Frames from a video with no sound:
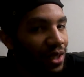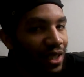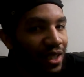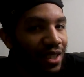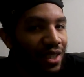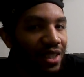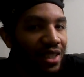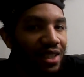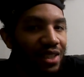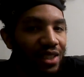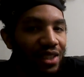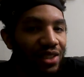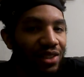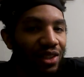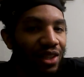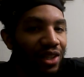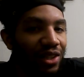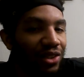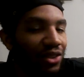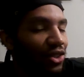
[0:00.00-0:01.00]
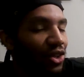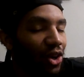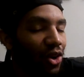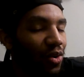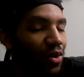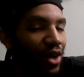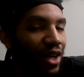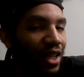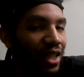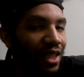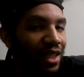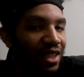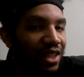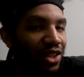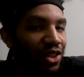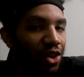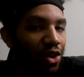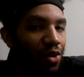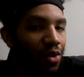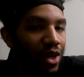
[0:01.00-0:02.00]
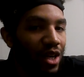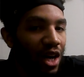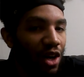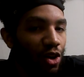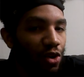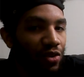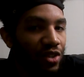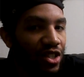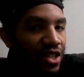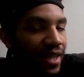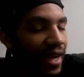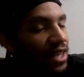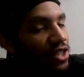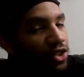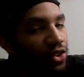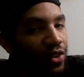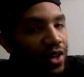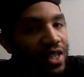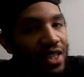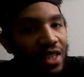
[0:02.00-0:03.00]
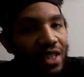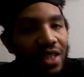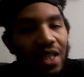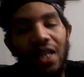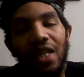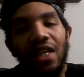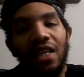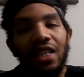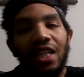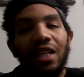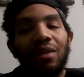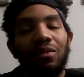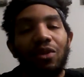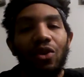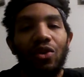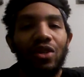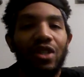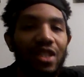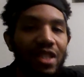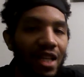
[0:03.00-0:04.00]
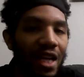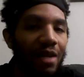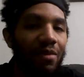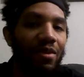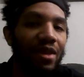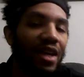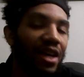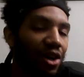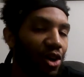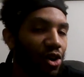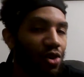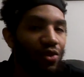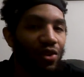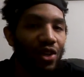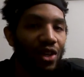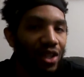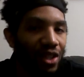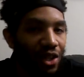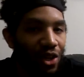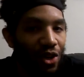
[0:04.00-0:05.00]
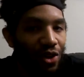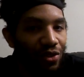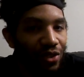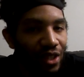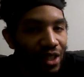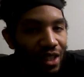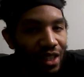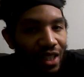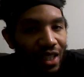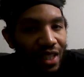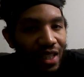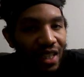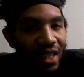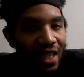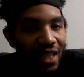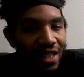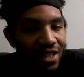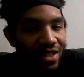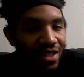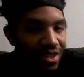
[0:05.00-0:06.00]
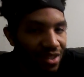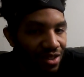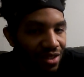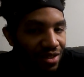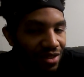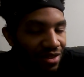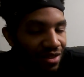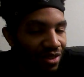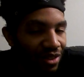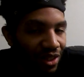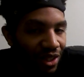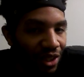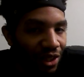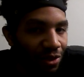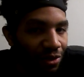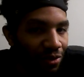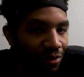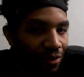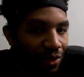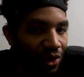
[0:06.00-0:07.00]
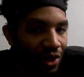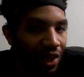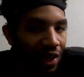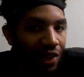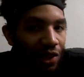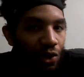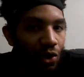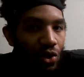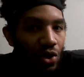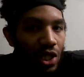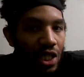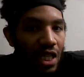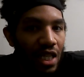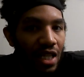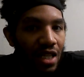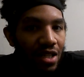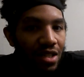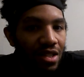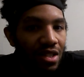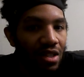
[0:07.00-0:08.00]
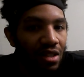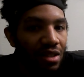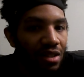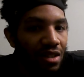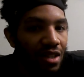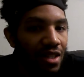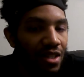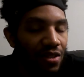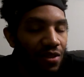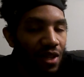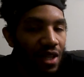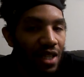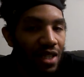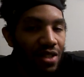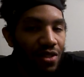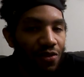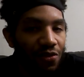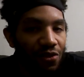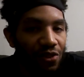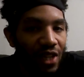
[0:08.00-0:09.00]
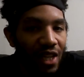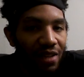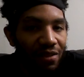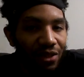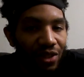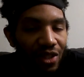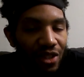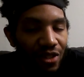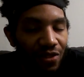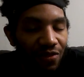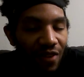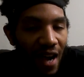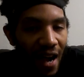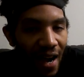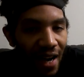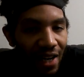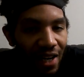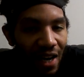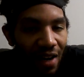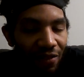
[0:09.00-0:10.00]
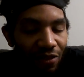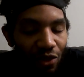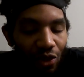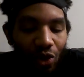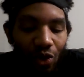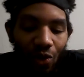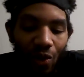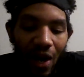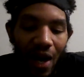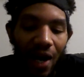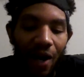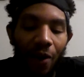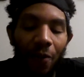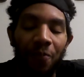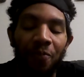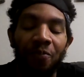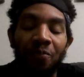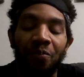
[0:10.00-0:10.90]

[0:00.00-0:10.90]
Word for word: You know, you don't want to you don't want to oversaturate it. Keep doing the same thing over and over. It's you know gonna lose its its its flavor, its fire after a while.